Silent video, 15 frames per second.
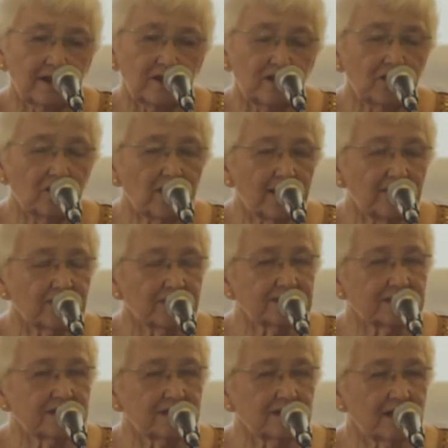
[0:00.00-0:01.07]
You have to
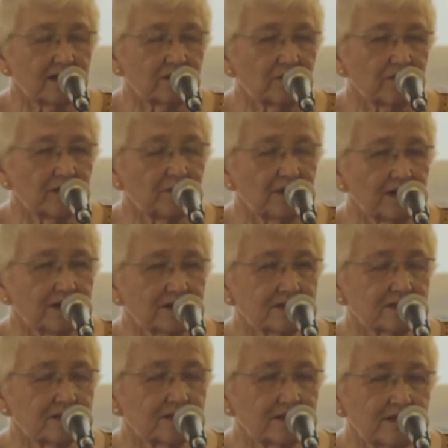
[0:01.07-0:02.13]
sit down with a
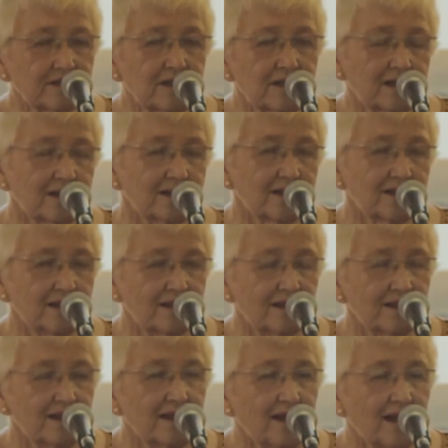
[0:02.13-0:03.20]
pencil and
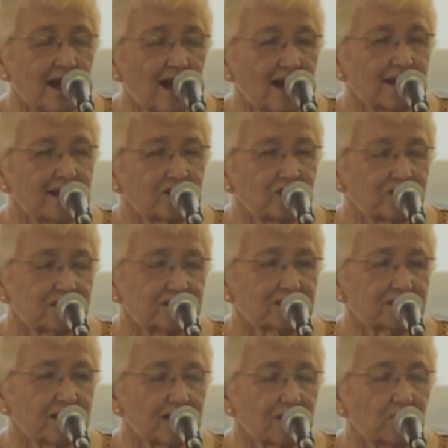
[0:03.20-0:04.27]
I guess you'd
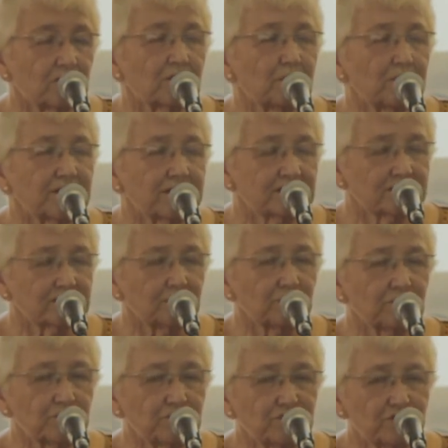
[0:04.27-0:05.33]
say you're a pencil
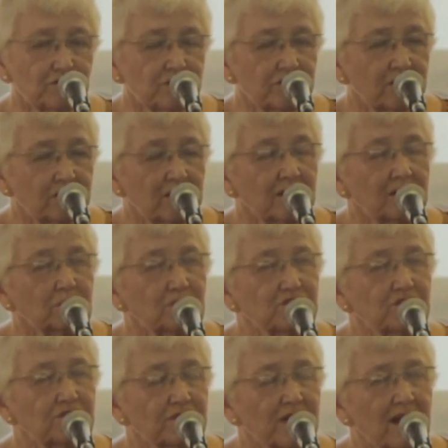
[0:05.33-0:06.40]
pusher, but
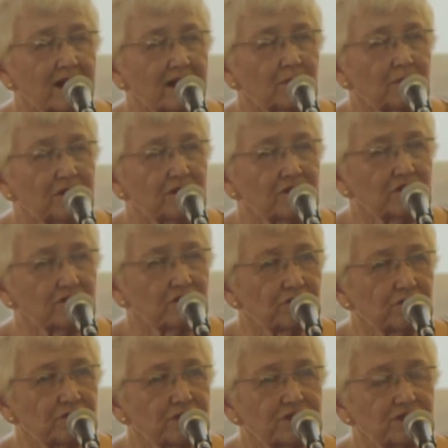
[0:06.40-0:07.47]
you've got to be
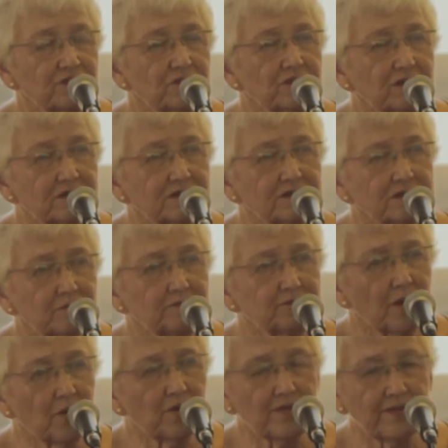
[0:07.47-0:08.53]
sure that you can
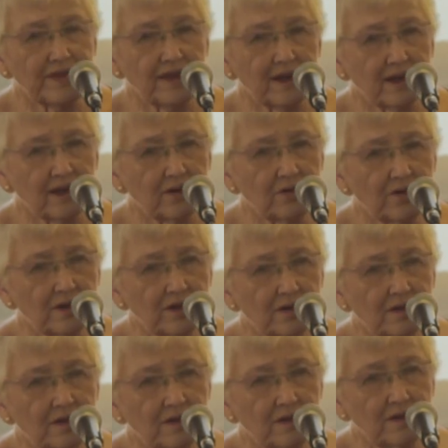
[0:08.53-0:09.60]
support that
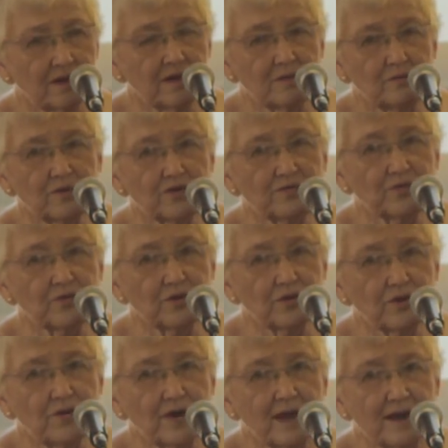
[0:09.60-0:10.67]
area before
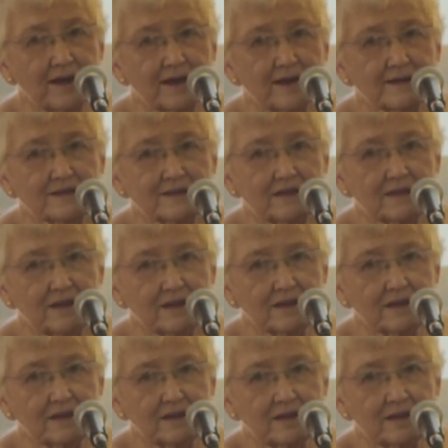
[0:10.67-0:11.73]
you annex it
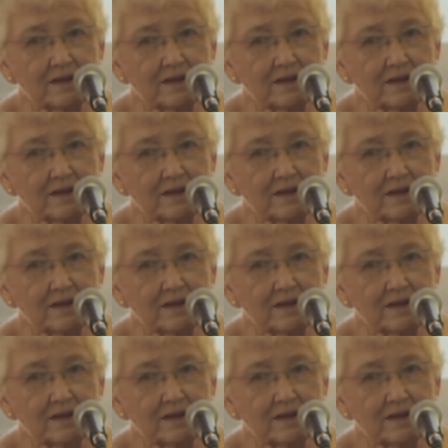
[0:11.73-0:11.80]
in.